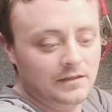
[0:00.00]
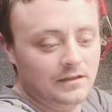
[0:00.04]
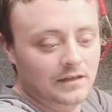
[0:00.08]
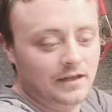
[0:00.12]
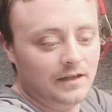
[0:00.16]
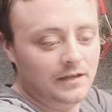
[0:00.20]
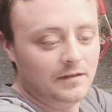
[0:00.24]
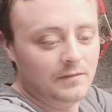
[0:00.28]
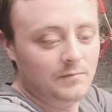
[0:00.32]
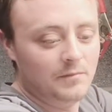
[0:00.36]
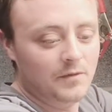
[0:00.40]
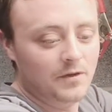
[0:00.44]

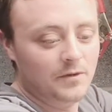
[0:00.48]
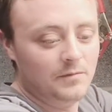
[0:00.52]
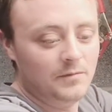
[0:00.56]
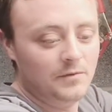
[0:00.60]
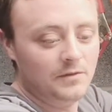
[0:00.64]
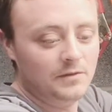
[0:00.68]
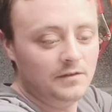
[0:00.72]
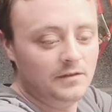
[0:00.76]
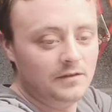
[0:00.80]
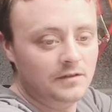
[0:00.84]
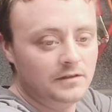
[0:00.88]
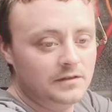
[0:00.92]
At the
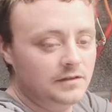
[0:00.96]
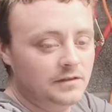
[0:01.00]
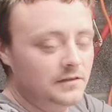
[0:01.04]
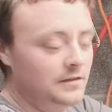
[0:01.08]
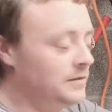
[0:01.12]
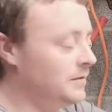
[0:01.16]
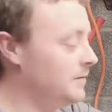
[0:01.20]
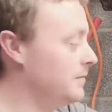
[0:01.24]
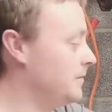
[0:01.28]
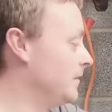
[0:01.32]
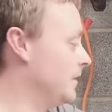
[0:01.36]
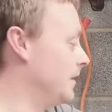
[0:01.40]
moment, I don't
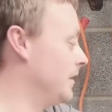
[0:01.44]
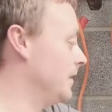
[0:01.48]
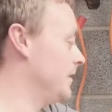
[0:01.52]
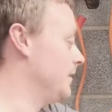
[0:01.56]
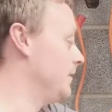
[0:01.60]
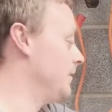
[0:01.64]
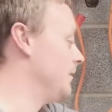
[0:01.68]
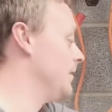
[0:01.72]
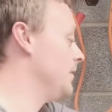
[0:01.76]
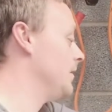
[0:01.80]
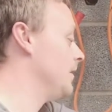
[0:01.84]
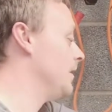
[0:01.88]
know if any
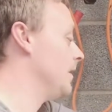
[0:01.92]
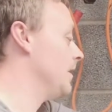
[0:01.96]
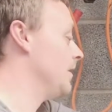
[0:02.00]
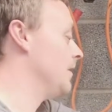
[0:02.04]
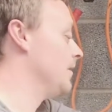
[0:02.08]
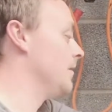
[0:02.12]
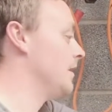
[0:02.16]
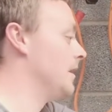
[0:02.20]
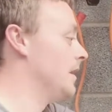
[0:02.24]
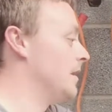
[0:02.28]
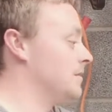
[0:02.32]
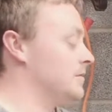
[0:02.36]
of you know
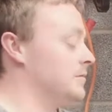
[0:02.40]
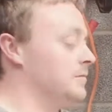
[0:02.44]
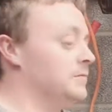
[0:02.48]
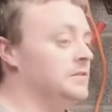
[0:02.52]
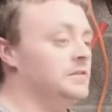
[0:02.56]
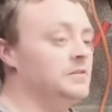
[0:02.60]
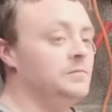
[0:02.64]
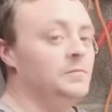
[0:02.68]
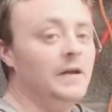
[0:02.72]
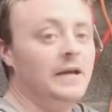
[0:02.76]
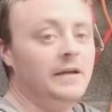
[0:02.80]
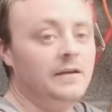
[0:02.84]
the actual
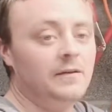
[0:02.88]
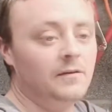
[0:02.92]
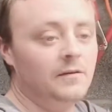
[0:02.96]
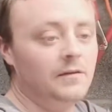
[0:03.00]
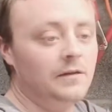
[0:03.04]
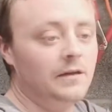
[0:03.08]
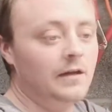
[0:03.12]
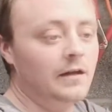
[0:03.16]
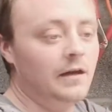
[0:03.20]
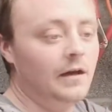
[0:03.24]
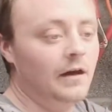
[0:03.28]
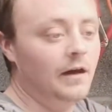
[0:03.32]
spec on
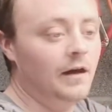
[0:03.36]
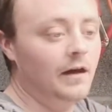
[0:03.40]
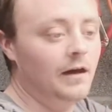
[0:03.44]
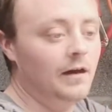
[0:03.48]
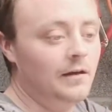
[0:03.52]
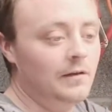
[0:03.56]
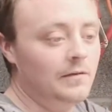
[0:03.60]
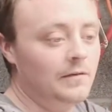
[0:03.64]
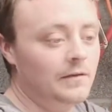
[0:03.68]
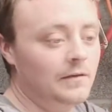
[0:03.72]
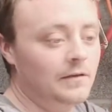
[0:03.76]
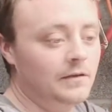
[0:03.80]
the
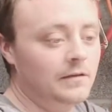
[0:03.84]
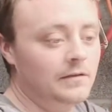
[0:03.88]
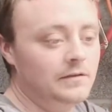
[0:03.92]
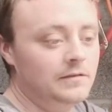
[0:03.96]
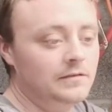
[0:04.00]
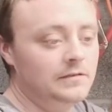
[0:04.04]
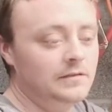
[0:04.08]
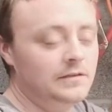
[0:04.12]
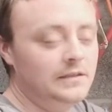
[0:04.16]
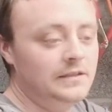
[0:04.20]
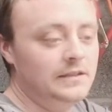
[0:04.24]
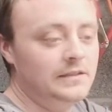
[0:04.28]
car, but
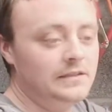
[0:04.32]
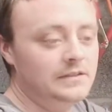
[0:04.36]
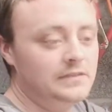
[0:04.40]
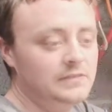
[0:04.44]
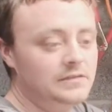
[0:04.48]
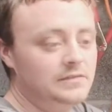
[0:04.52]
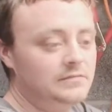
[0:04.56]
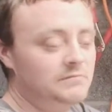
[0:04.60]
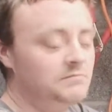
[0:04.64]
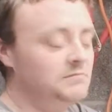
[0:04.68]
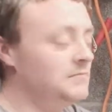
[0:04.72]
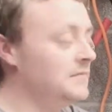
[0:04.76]

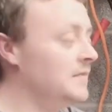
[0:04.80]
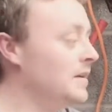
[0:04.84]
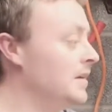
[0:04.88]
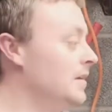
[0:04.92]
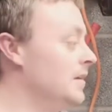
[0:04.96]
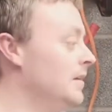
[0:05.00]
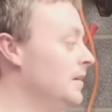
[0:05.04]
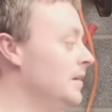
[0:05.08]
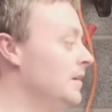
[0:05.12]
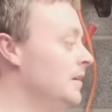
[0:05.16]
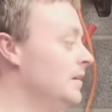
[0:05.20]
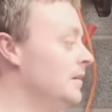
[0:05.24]
it's
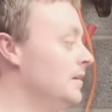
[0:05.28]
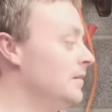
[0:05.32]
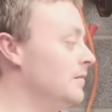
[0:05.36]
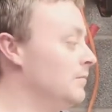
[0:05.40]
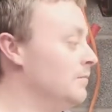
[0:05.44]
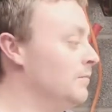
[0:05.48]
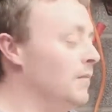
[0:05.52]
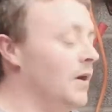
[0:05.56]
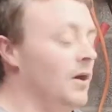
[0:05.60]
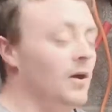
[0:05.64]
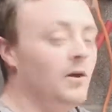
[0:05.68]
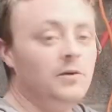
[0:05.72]

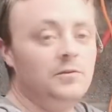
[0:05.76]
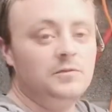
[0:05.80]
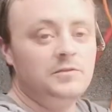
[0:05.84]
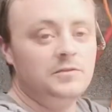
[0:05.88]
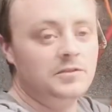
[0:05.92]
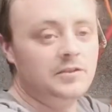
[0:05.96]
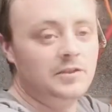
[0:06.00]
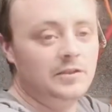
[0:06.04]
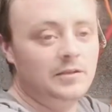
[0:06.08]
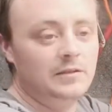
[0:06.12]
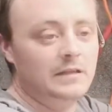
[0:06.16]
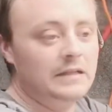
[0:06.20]
mild
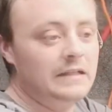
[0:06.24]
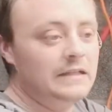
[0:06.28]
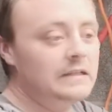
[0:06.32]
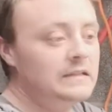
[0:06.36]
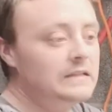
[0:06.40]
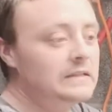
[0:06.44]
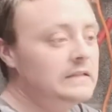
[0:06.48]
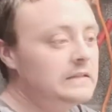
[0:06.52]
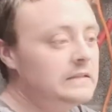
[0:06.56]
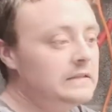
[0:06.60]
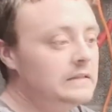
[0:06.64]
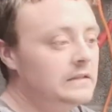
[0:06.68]
tuning,
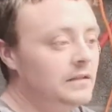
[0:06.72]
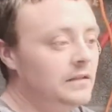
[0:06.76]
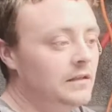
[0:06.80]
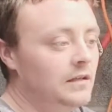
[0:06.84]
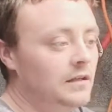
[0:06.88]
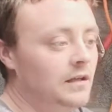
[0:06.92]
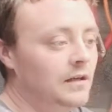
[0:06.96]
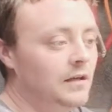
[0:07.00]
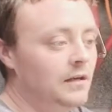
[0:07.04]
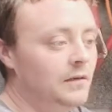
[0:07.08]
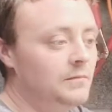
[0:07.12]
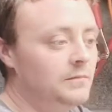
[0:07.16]

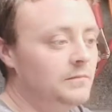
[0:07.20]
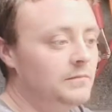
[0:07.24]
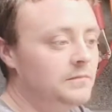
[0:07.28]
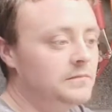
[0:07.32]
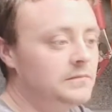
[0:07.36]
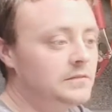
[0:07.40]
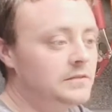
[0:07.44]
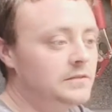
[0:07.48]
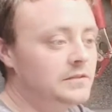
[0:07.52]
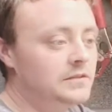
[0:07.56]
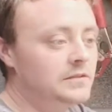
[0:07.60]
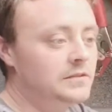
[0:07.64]

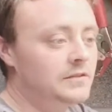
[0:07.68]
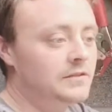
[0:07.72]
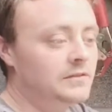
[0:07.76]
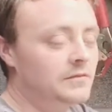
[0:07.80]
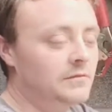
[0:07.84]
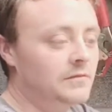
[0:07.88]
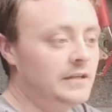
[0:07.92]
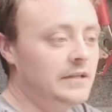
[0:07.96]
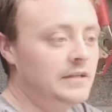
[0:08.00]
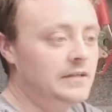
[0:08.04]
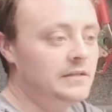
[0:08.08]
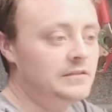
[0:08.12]
just a
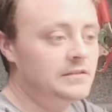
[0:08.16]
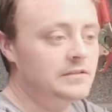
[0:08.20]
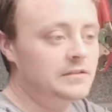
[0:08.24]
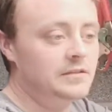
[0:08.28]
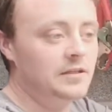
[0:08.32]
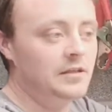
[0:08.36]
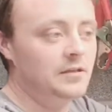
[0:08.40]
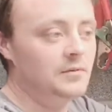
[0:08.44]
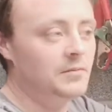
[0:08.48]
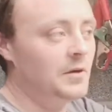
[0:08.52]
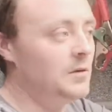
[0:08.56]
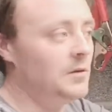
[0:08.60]
3-inch
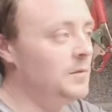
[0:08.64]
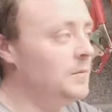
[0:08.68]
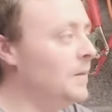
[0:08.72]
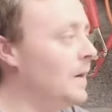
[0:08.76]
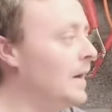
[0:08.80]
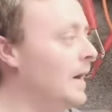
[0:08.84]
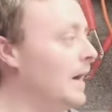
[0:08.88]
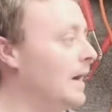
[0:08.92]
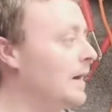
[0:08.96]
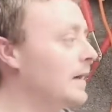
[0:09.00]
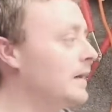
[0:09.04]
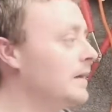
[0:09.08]
turbo
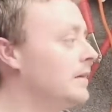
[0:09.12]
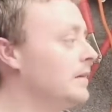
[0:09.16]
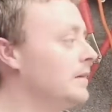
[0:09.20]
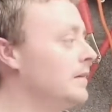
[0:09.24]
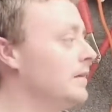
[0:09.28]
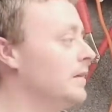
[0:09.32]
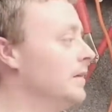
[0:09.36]
back.